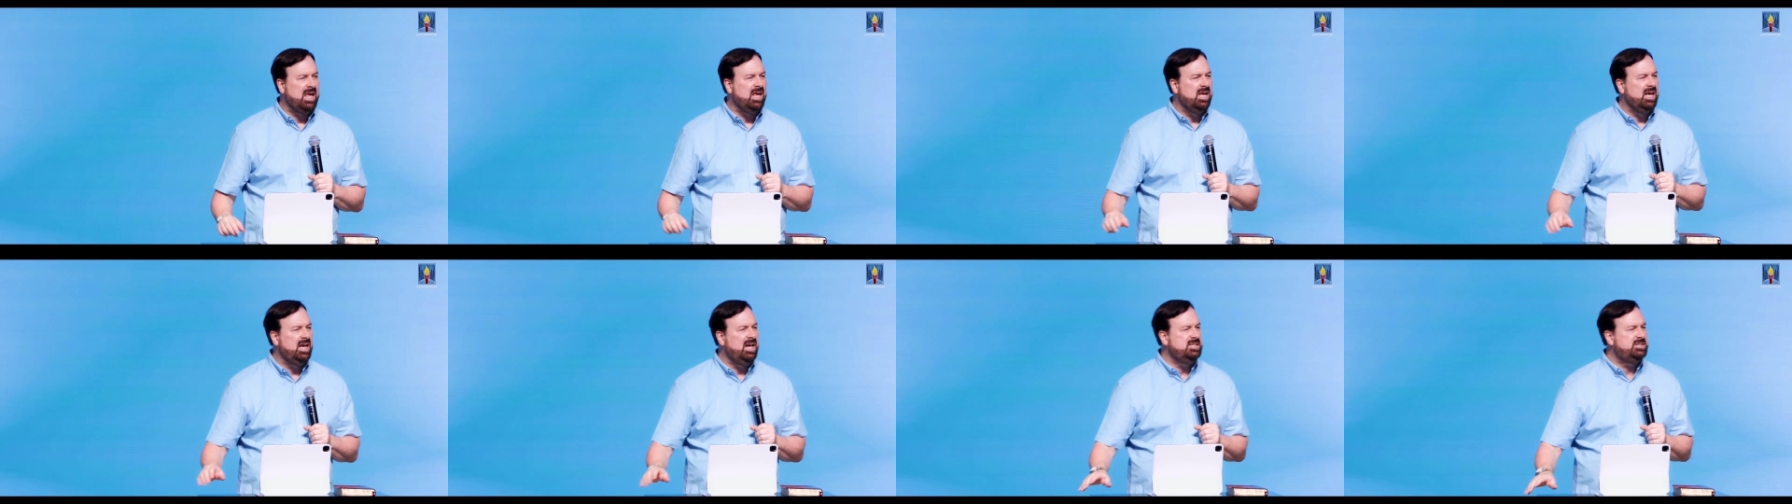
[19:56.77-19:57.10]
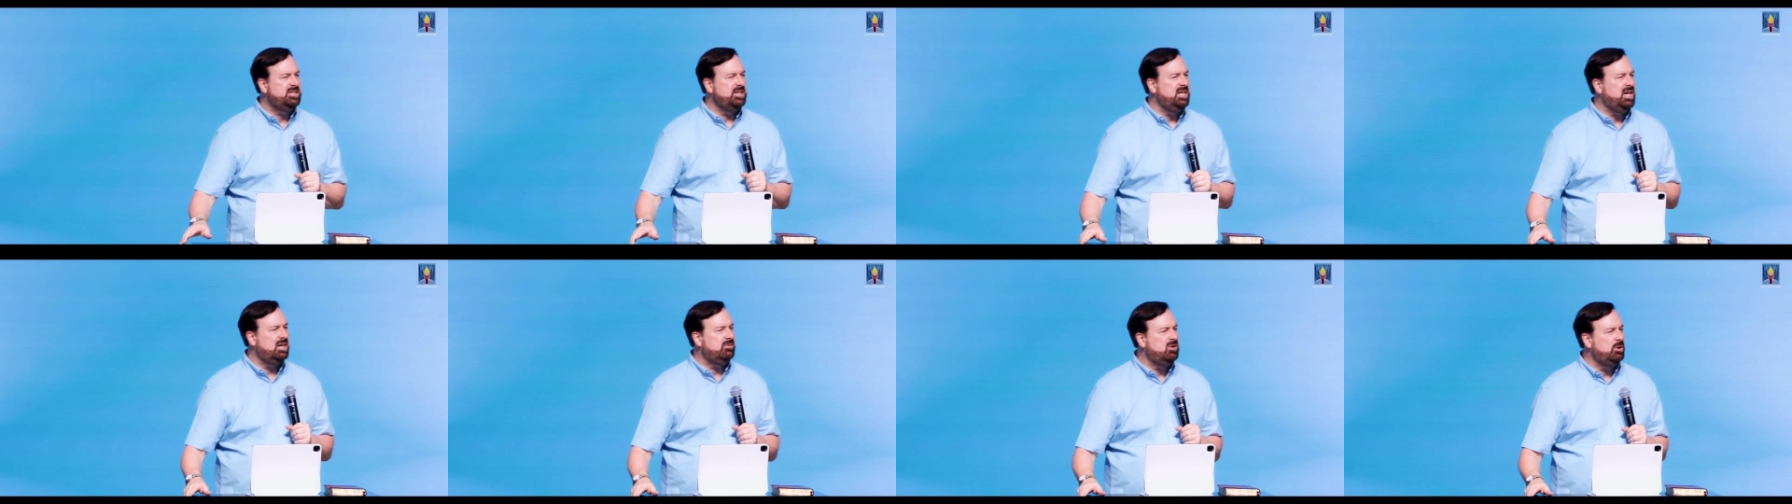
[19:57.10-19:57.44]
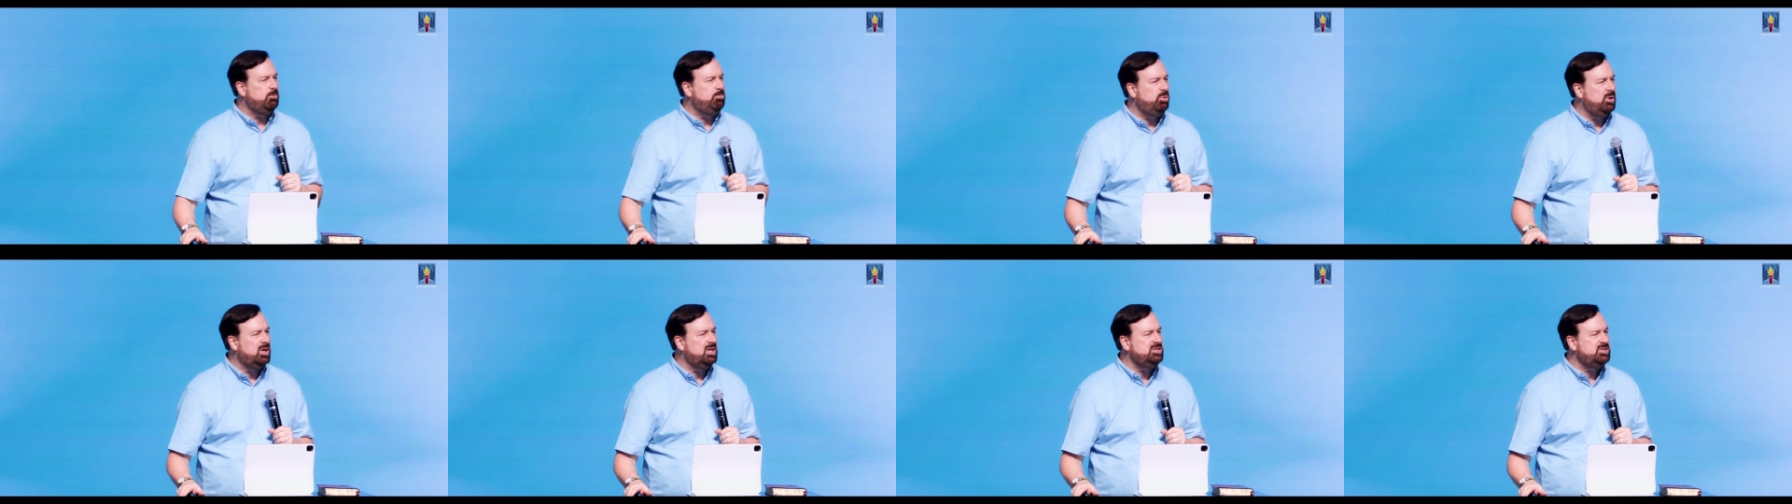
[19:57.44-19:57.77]
He's an
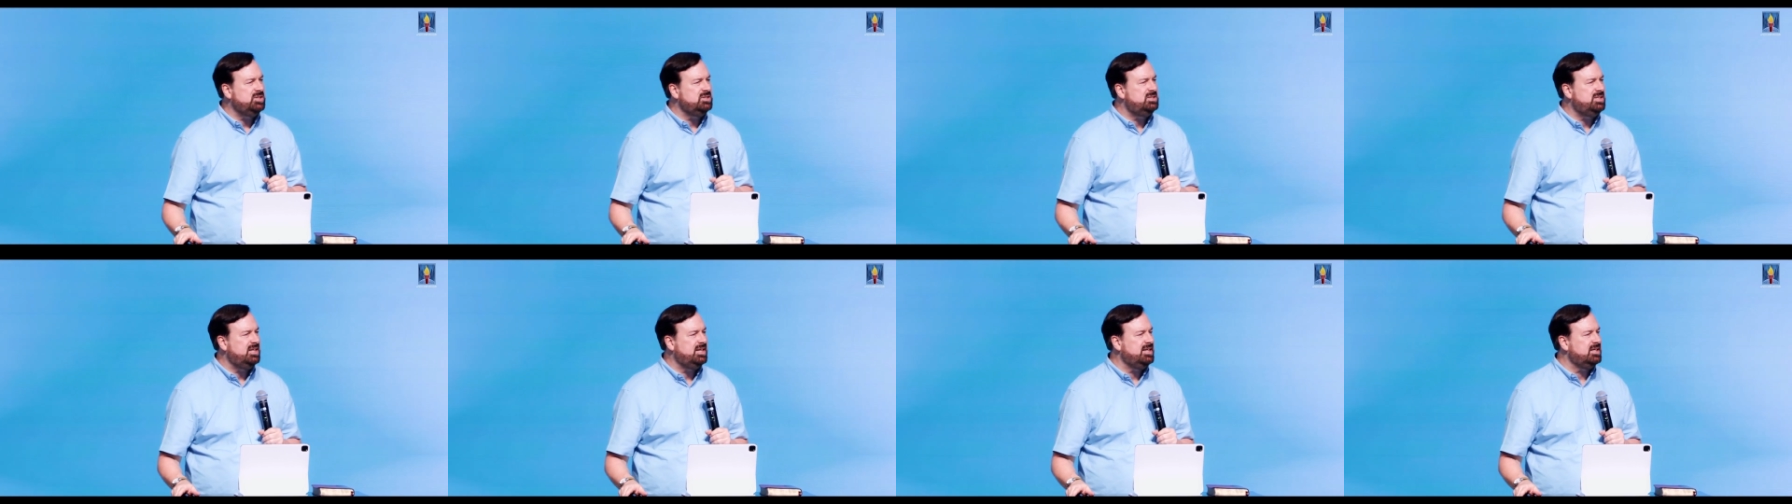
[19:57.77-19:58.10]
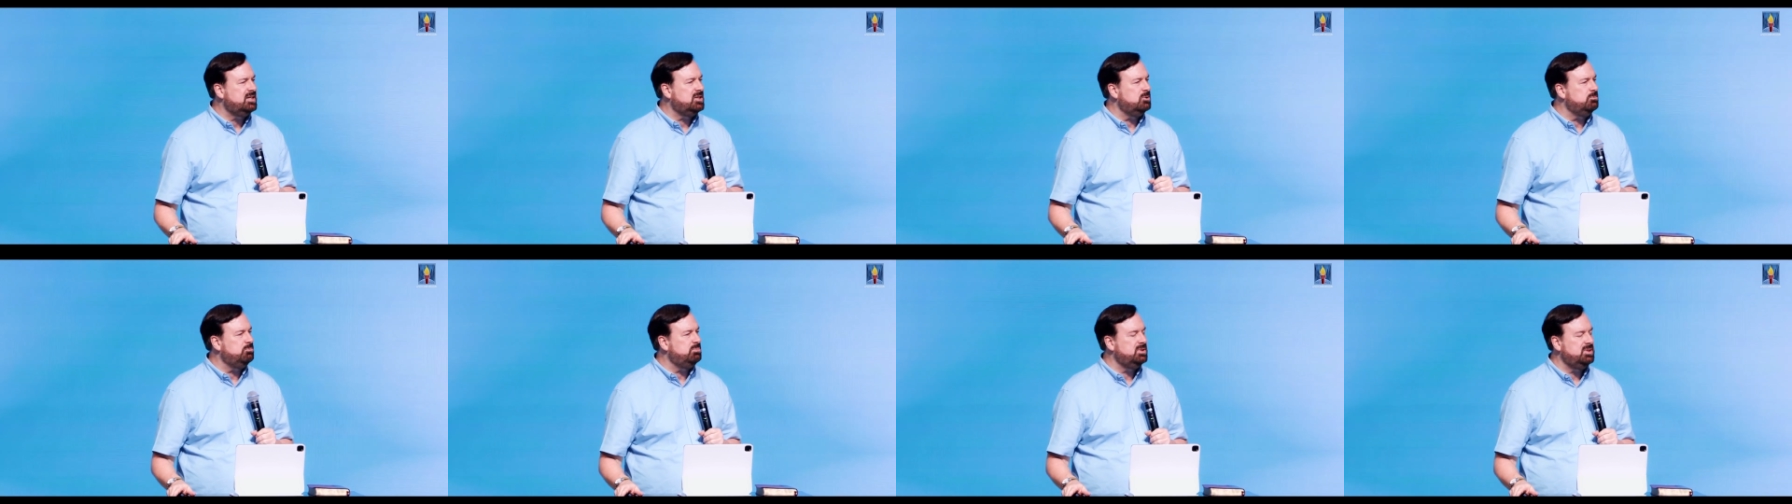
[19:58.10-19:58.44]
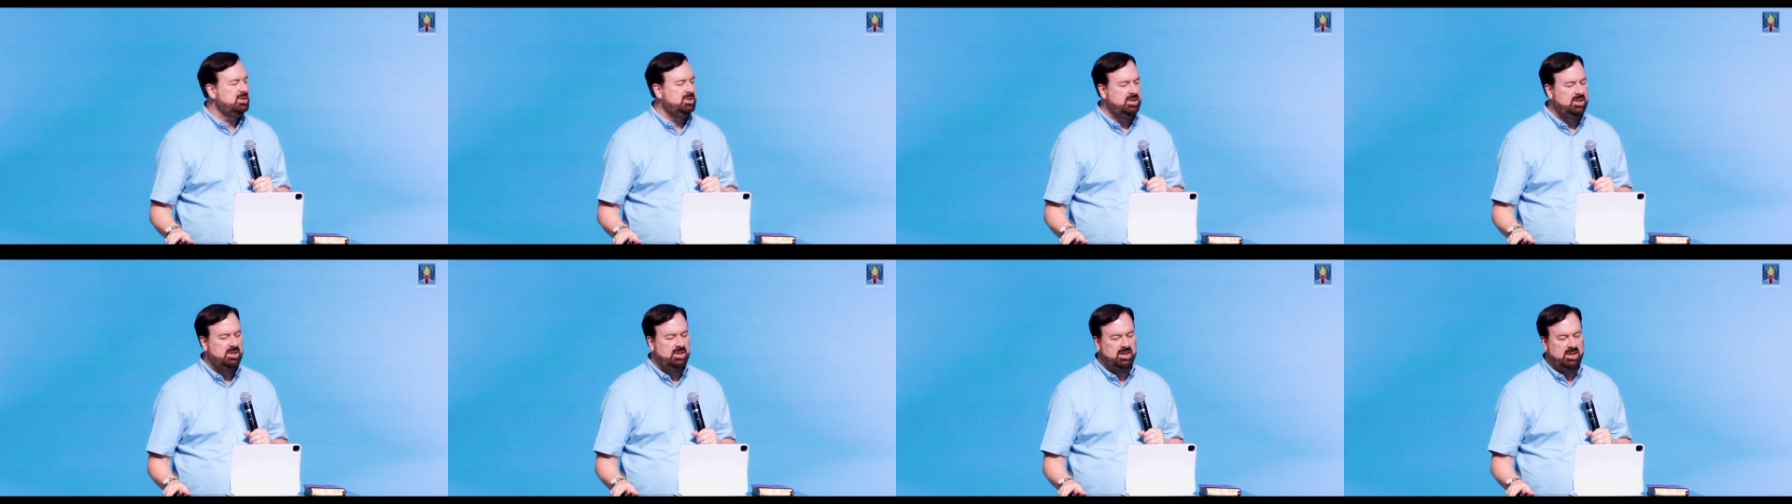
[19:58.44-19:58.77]
ever-present help
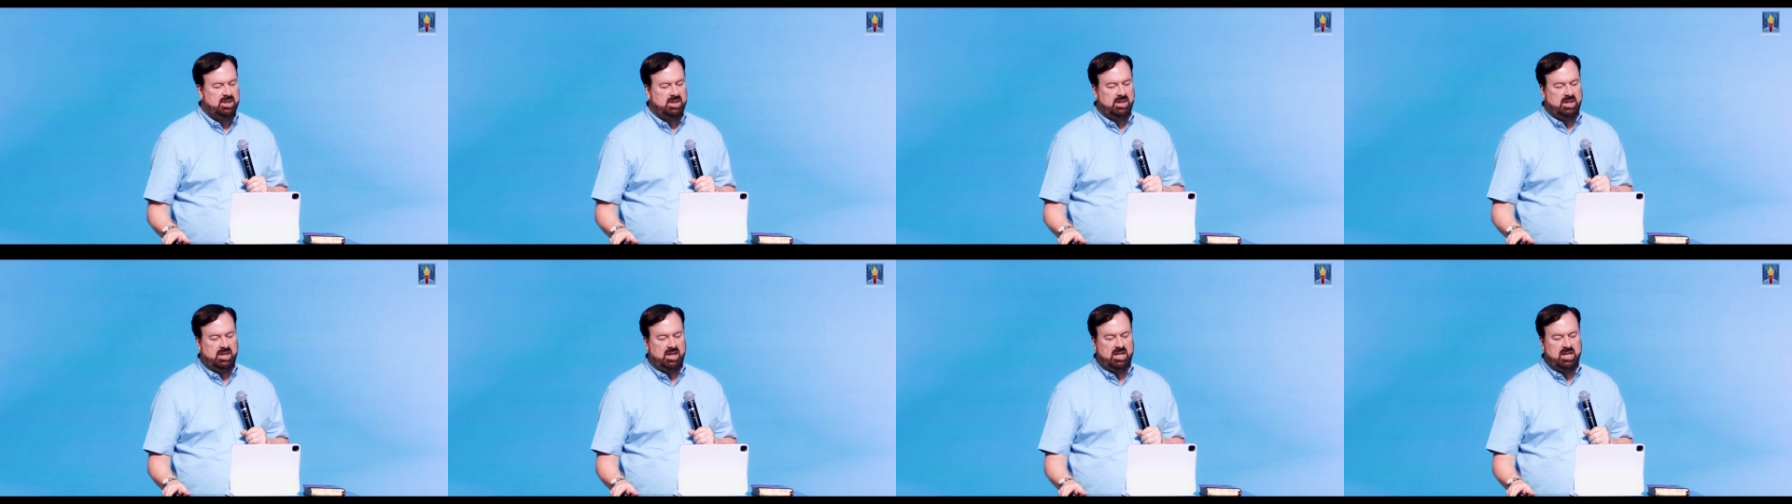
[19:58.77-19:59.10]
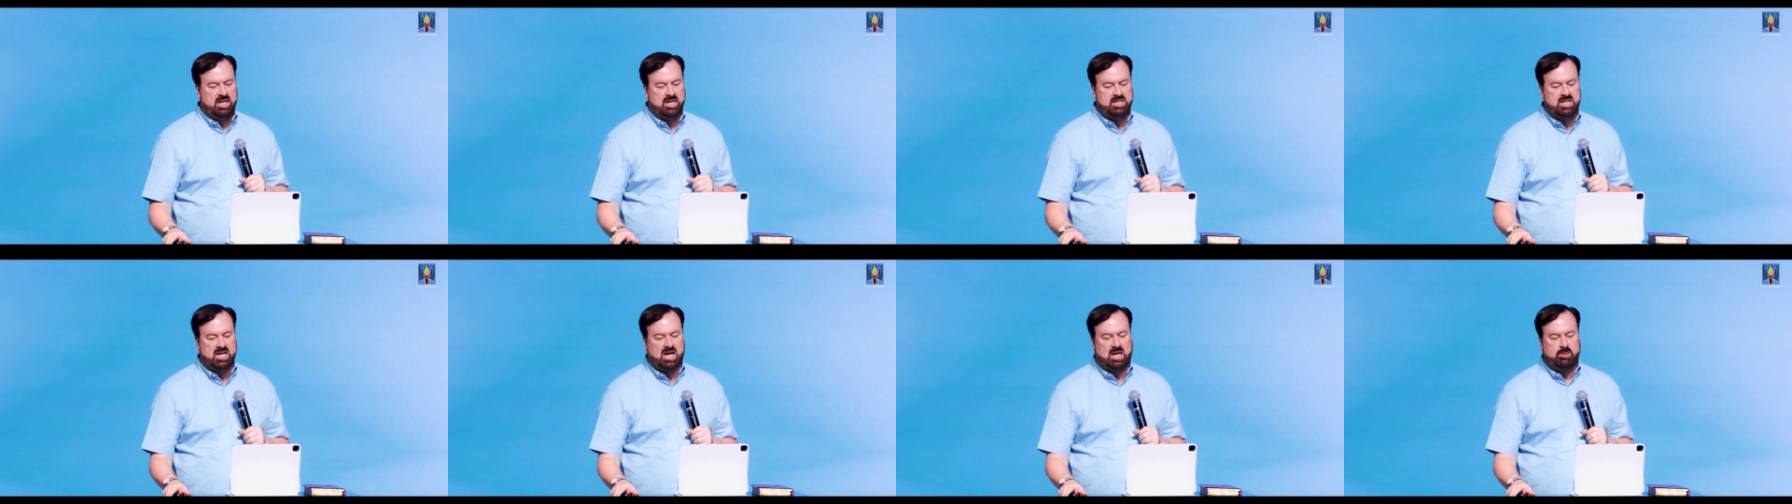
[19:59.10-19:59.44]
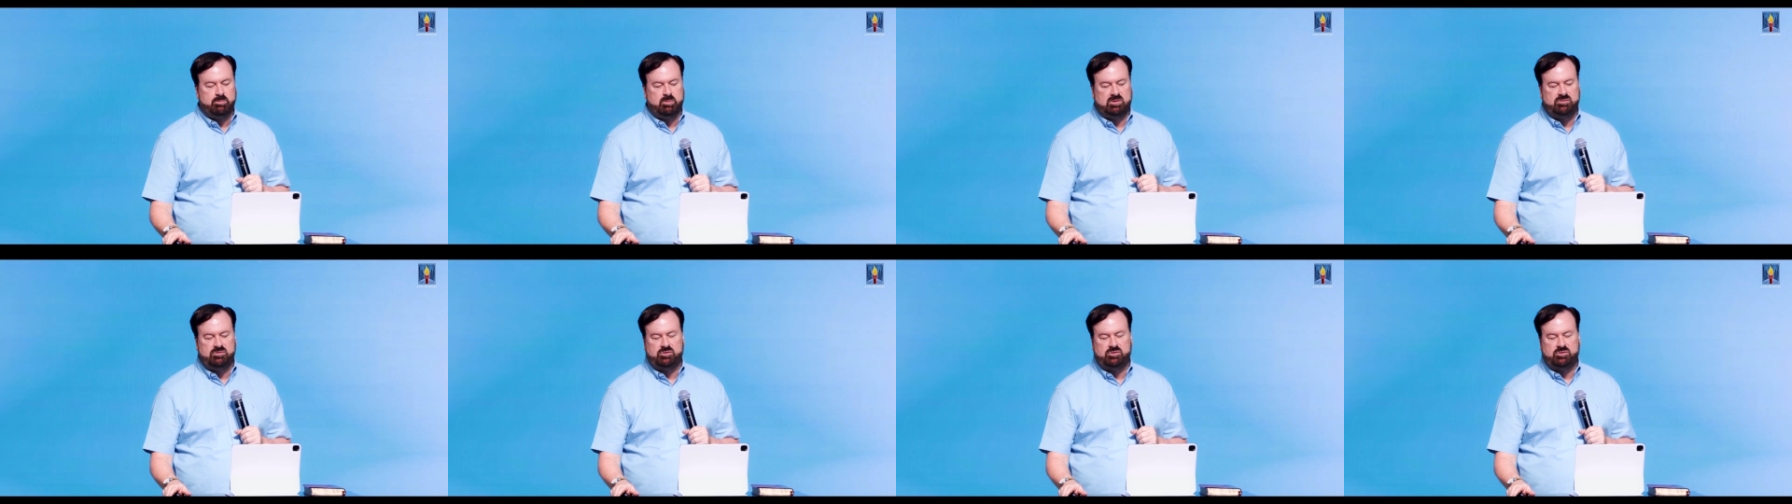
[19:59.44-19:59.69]
in the time of